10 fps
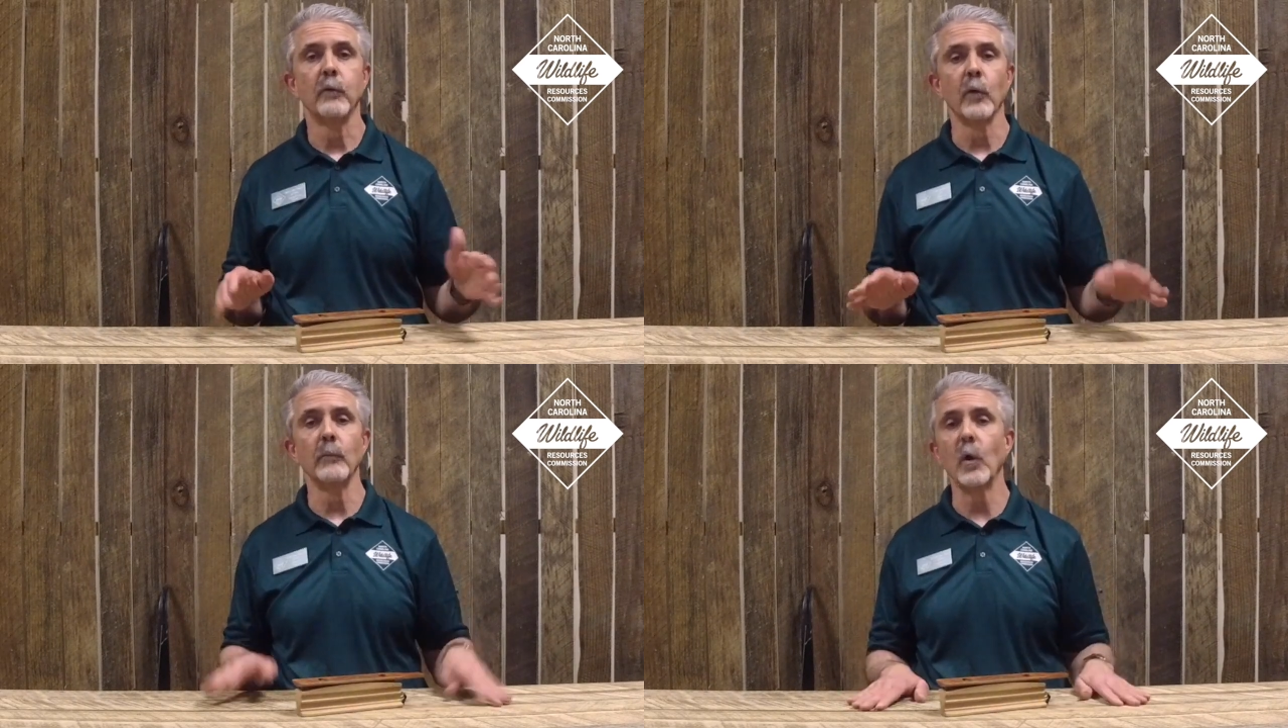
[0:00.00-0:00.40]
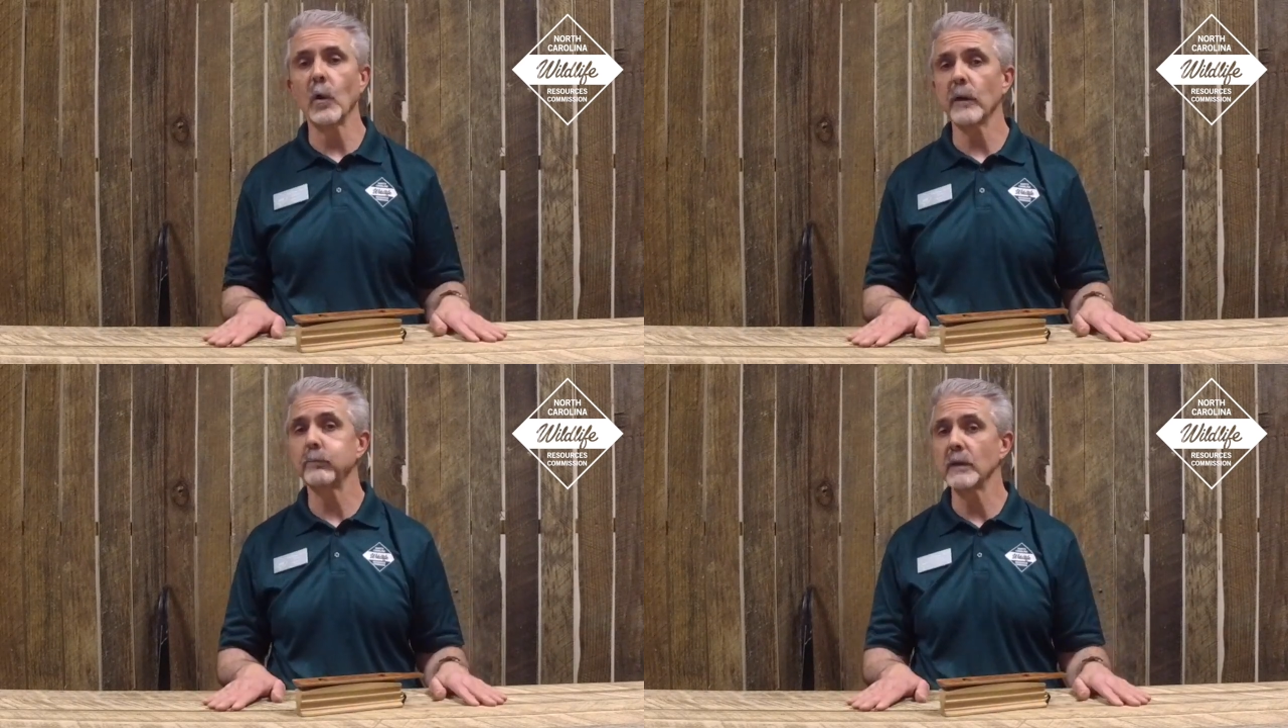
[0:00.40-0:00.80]
For
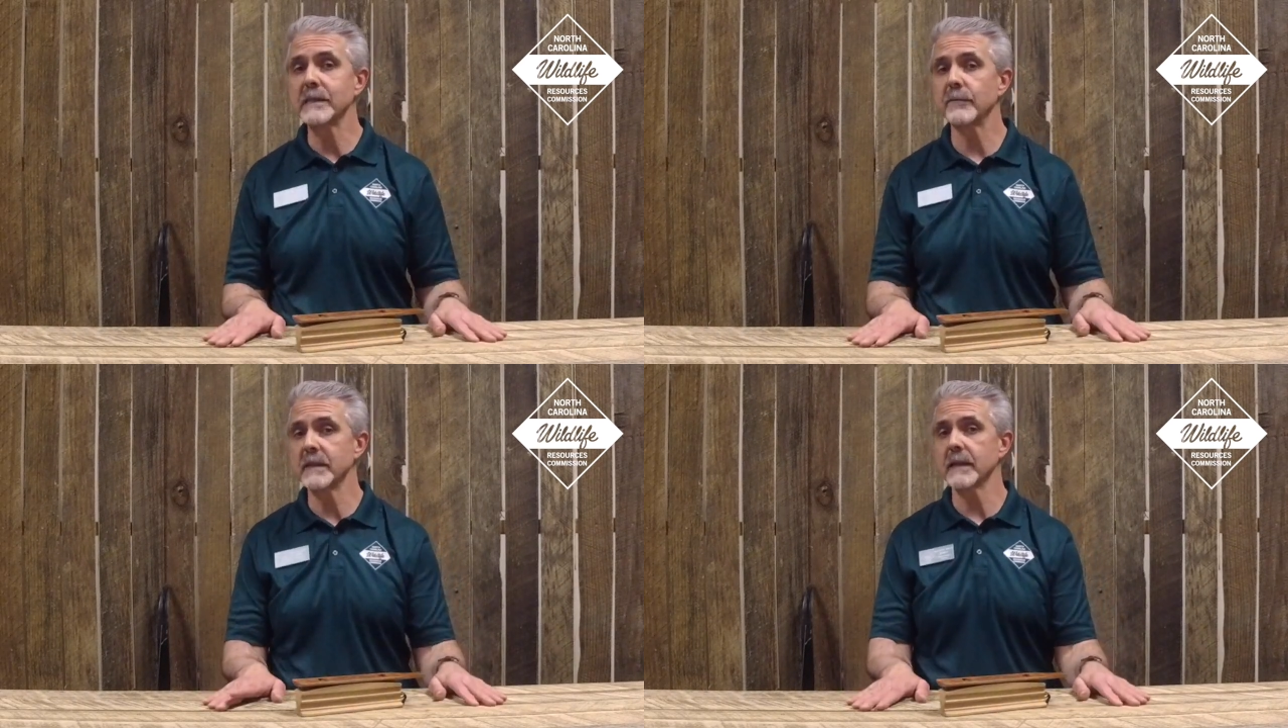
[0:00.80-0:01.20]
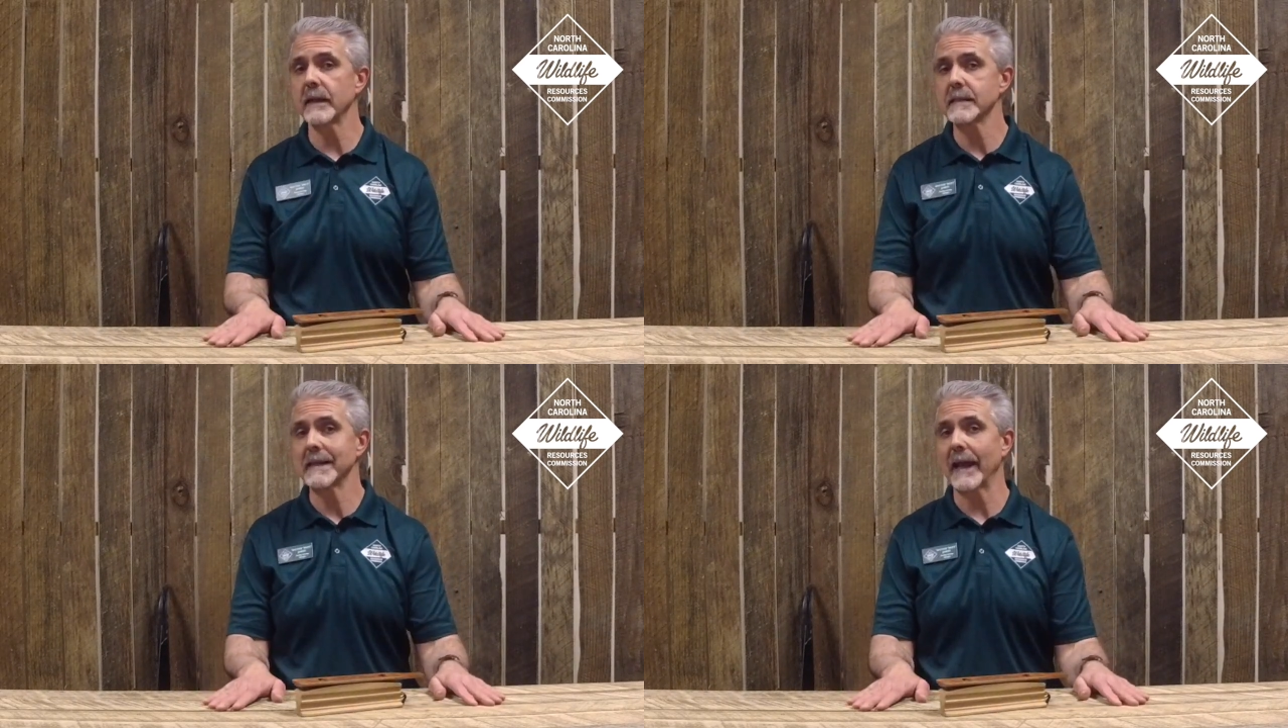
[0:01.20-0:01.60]
more, please visit
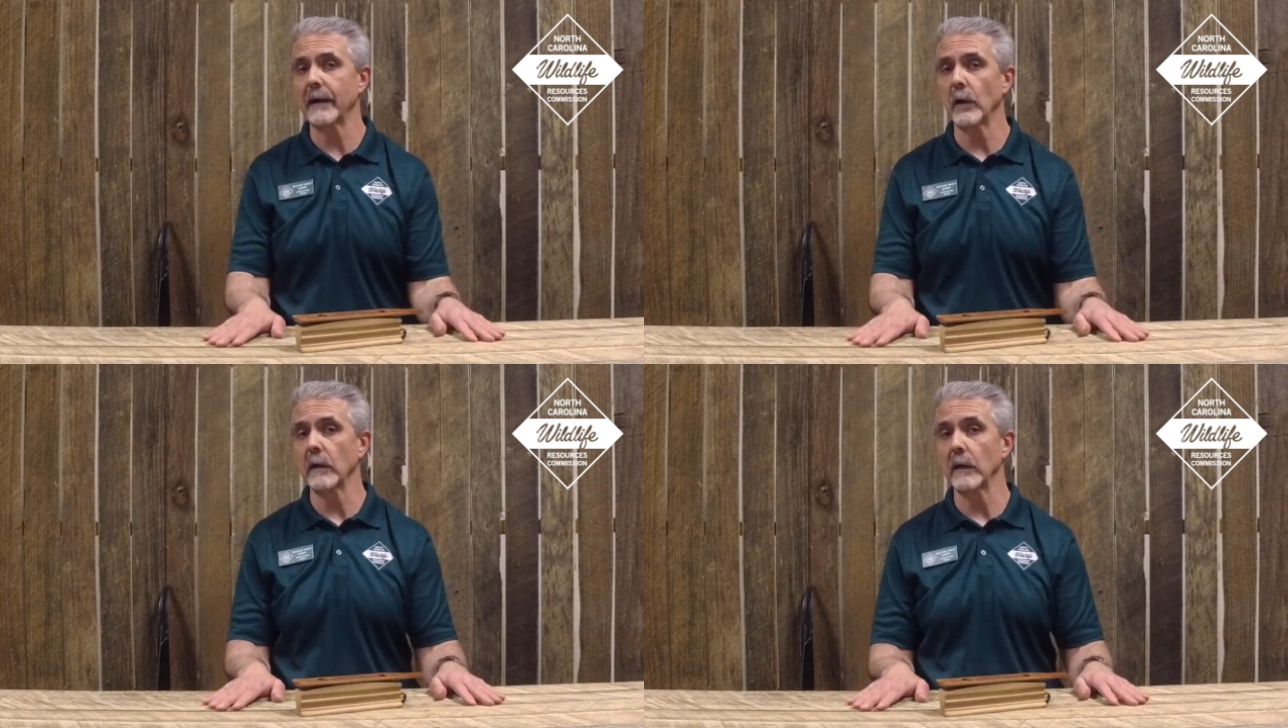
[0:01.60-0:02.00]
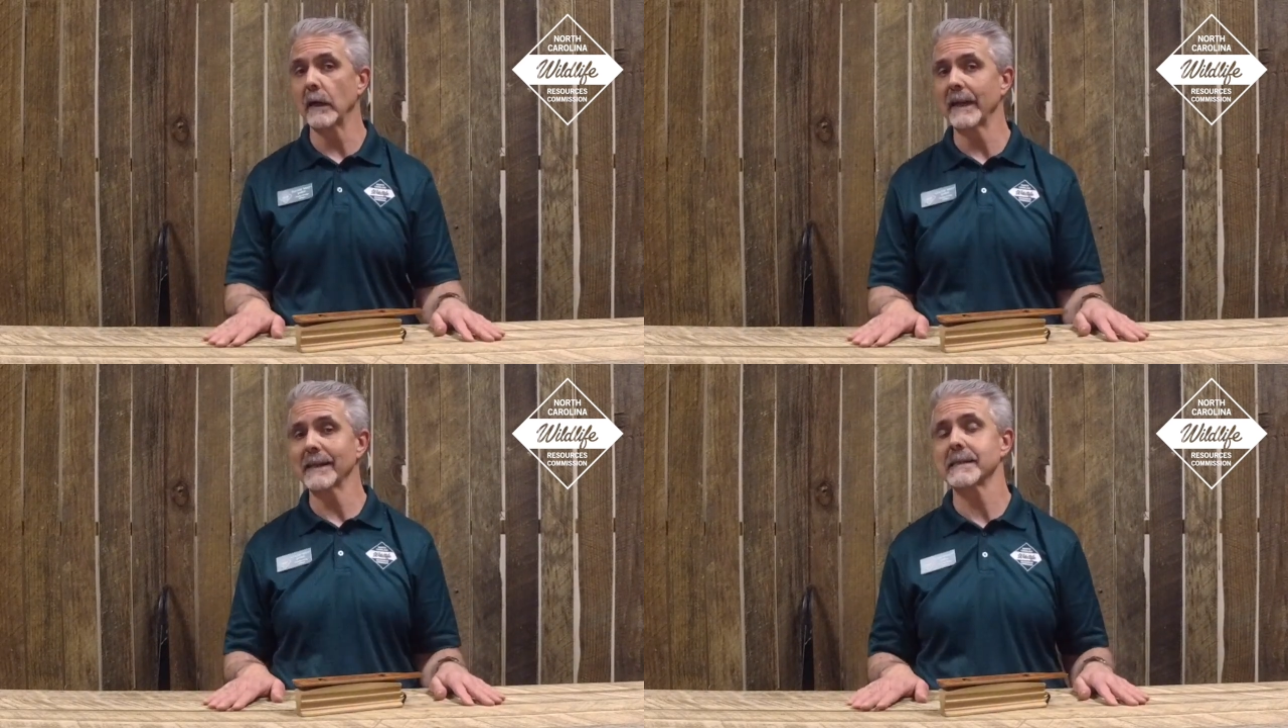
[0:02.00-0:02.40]
us at our
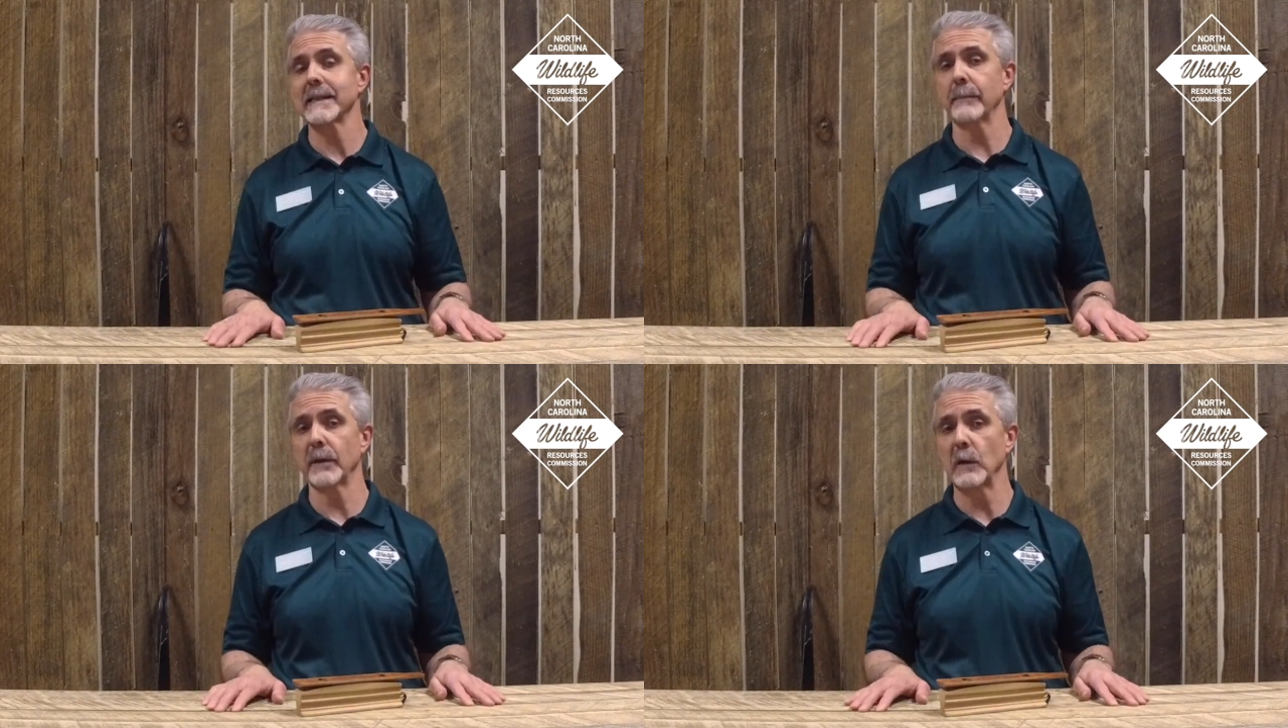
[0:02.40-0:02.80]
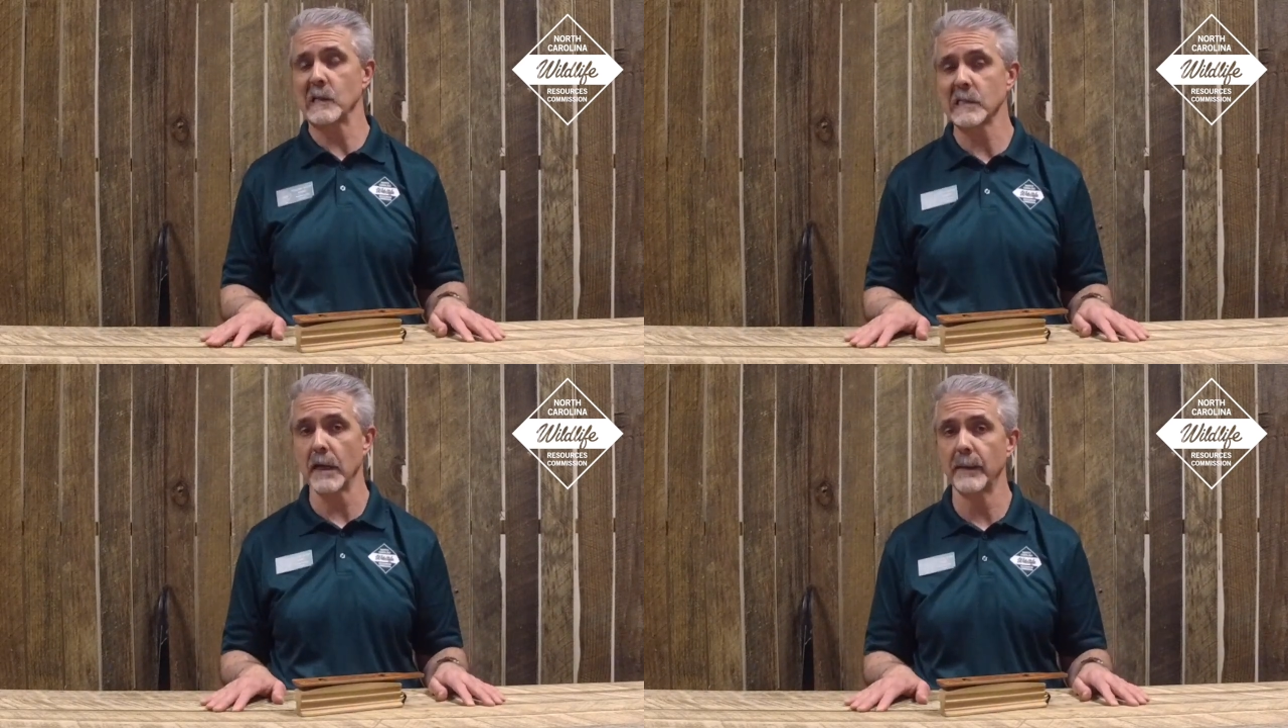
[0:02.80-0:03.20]
hunting
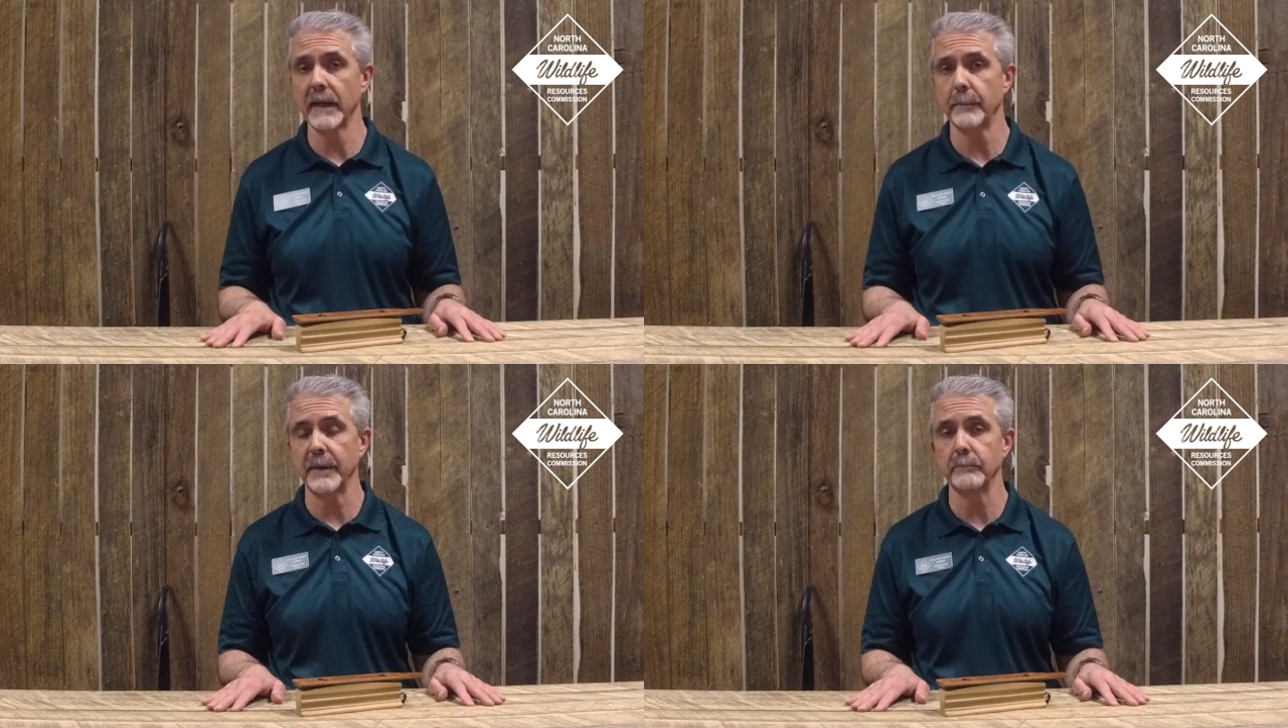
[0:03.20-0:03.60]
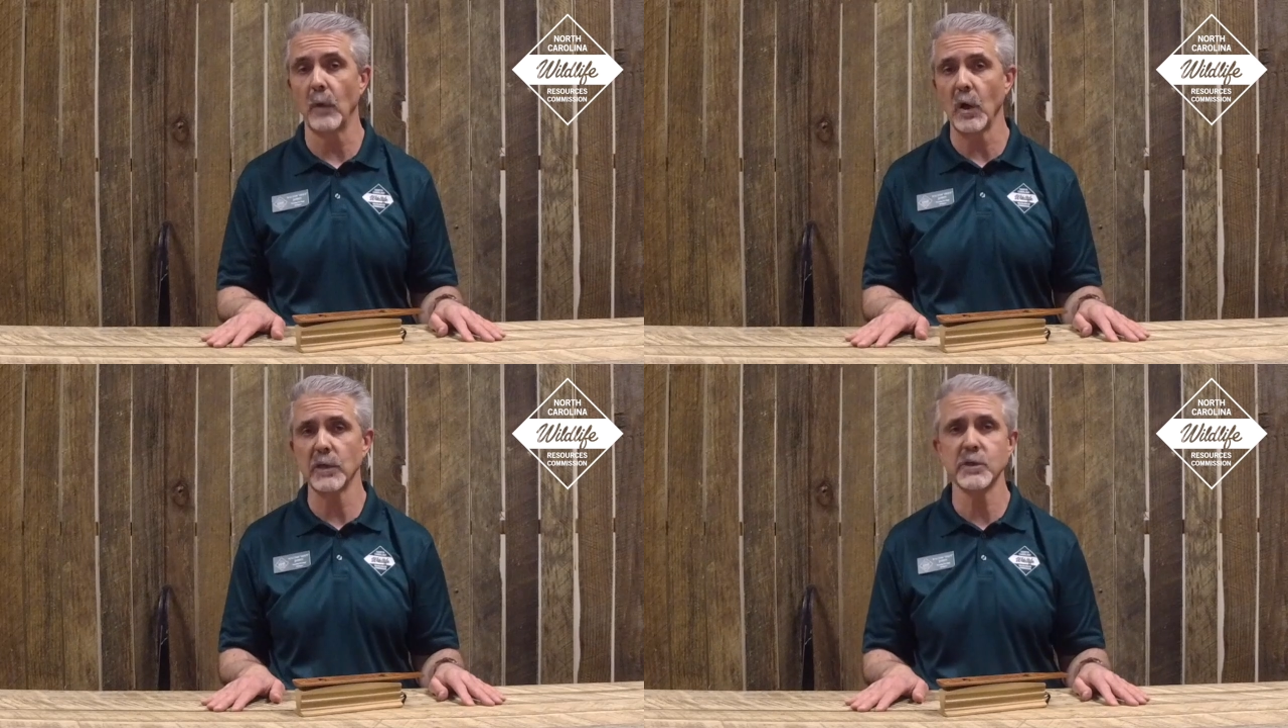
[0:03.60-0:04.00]
seminars coming up in
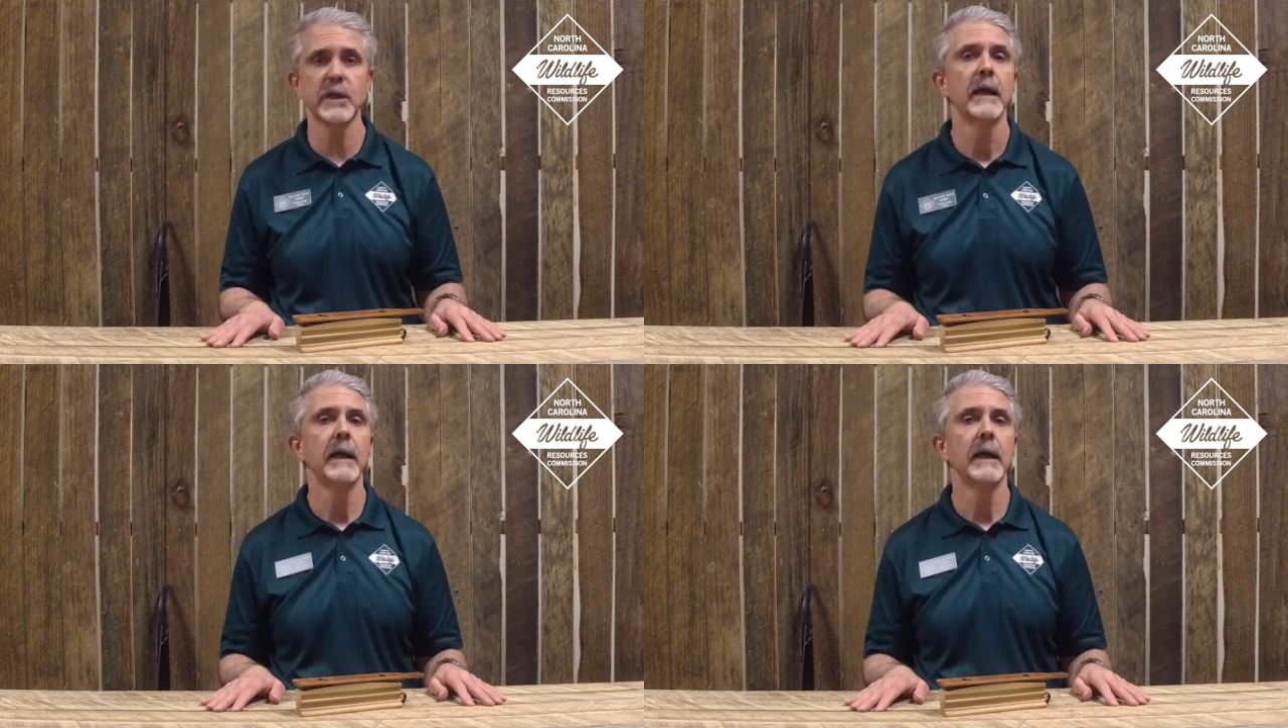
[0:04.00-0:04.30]
March